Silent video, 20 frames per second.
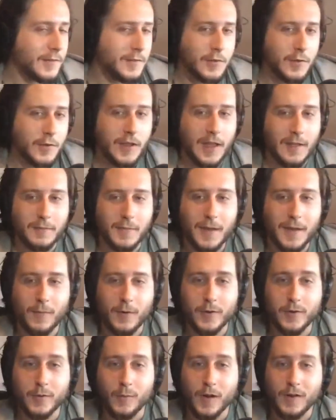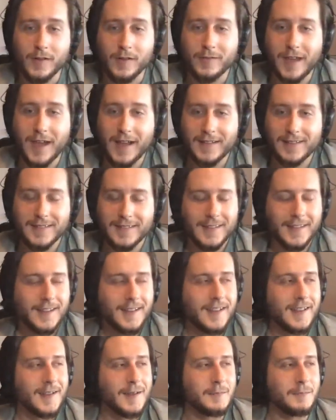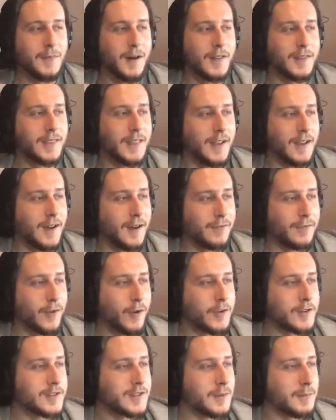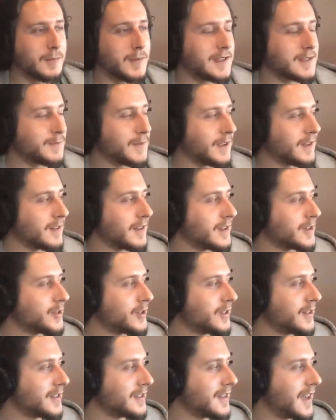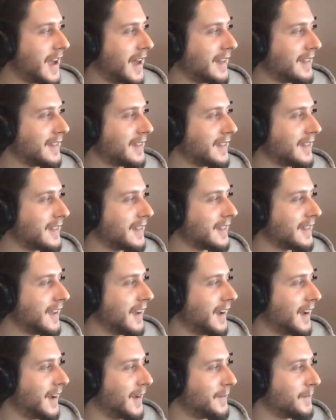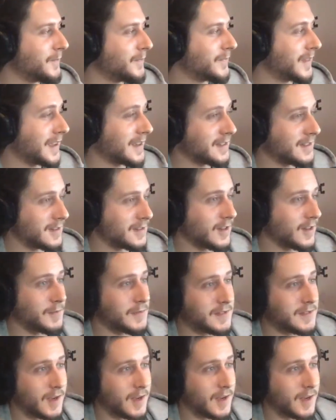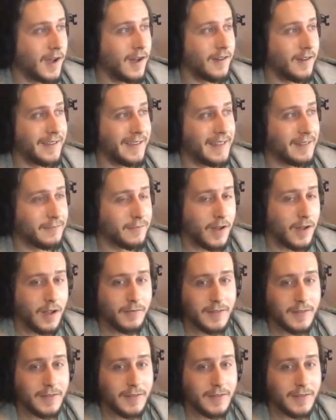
You can make what you want of that, but of course, the big speculation is that Tesla's going to be somehow involved